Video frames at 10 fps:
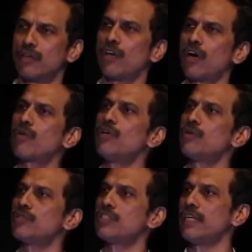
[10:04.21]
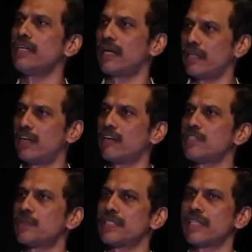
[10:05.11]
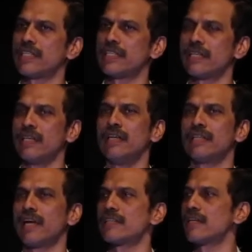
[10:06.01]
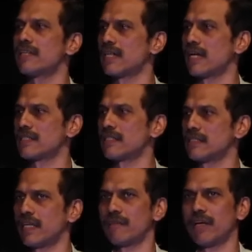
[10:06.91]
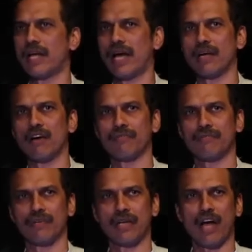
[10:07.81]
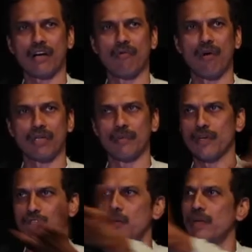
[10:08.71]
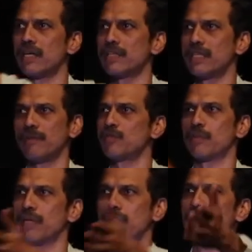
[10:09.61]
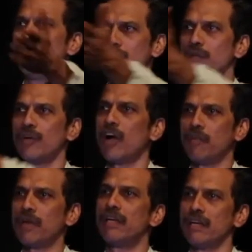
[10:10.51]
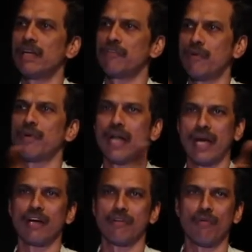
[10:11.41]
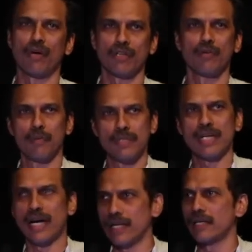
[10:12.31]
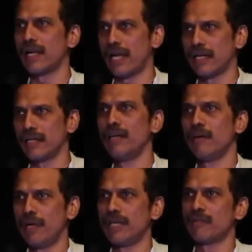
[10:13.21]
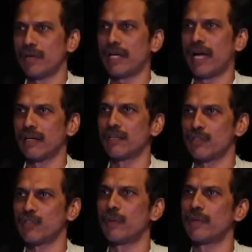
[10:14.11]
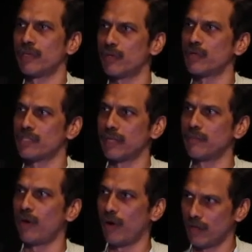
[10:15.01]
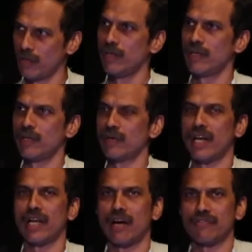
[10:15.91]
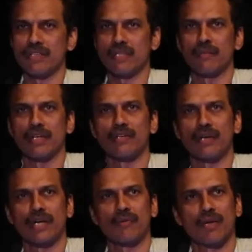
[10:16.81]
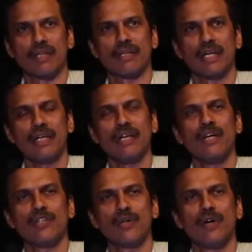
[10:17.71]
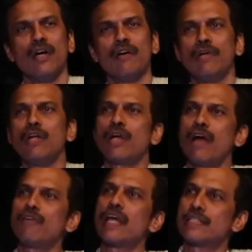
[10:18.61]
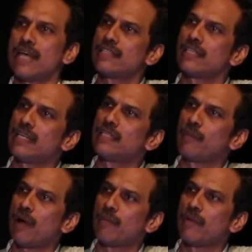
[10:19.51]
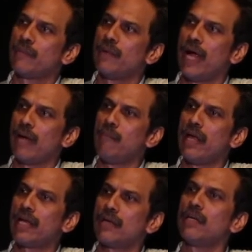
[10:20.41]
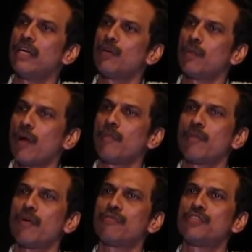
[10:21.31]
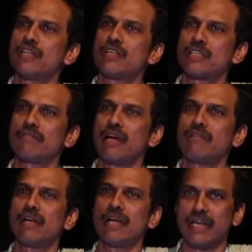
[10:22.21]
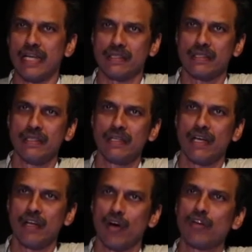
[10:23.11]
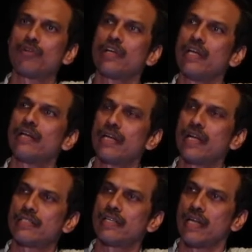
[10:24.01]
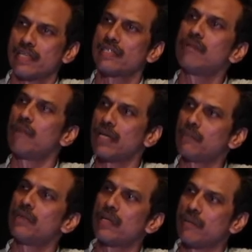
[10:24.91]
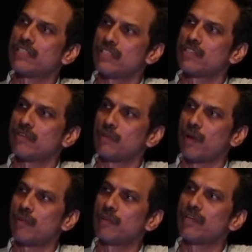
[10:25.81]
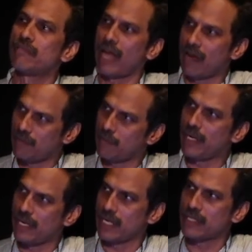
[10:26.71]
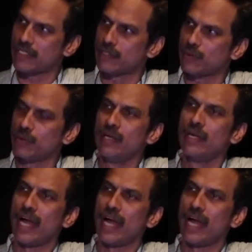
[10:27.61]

You're not going to see at the end of this presentation that it's a disaster, that we are dying of uh, lack of water, because nobody here seems to be. You would not be here if you were dying of water. You would be standing in a line waiting for a tanker to show up at your doorstep or you know, running after somebody to get water, right? So we don't have to exaggerate the problem and make it a, into a problem of sheer survival and death in order to re- realize that there are still multiple dimensions of the problem that we haven't paid attention to.